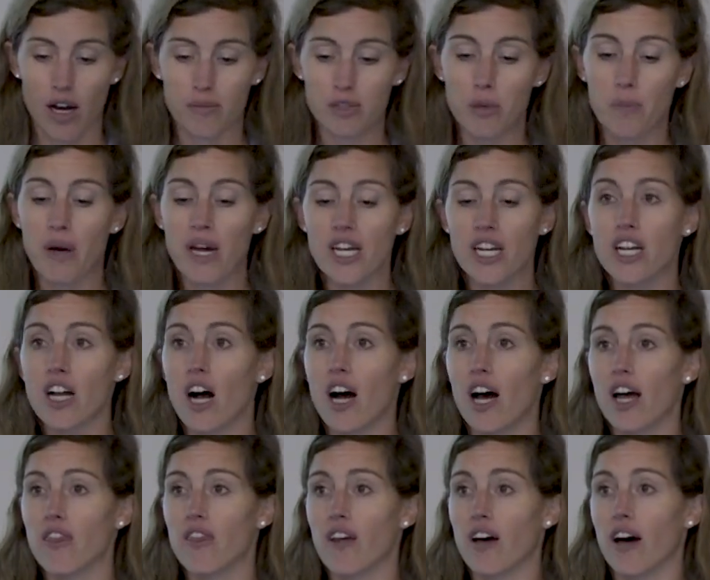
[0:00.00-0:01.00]
Depending
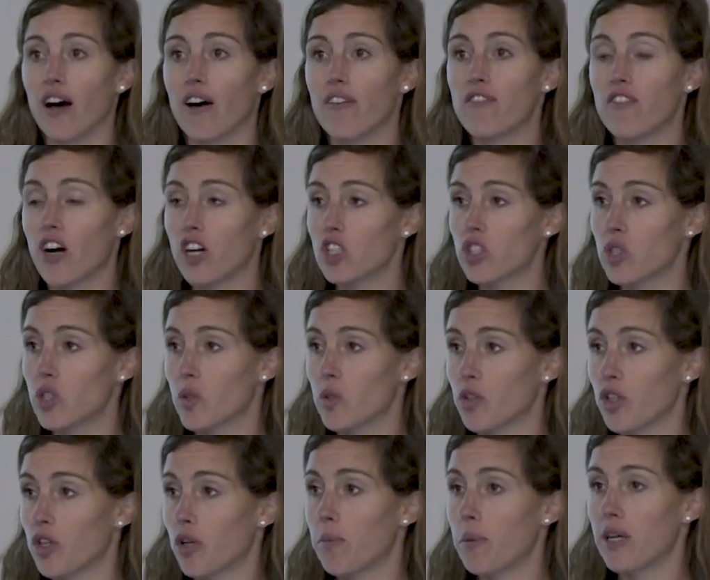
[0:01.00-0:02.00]
on the functional
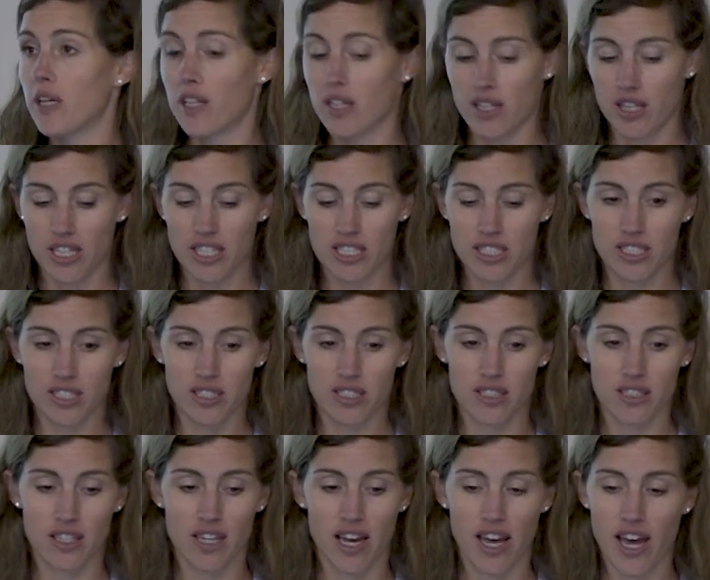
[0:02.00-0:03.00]
group,
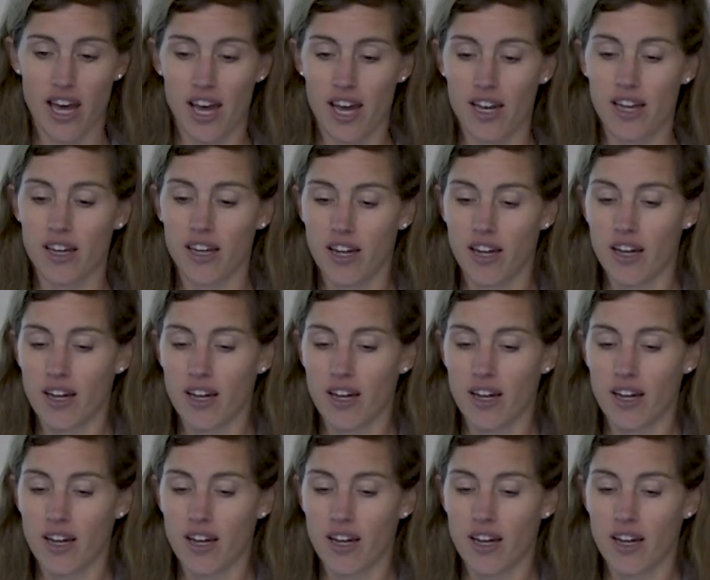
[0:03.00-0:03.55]
the head